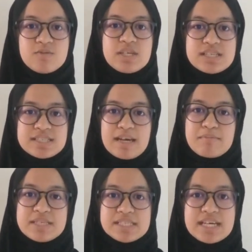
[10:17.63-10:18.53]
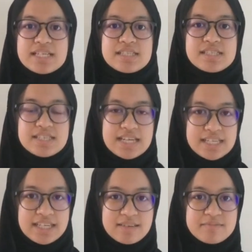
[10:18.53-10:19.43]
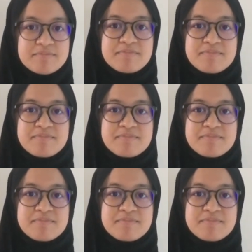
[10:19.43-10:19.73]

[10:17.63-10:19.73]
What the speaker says: doing assignments, and studying.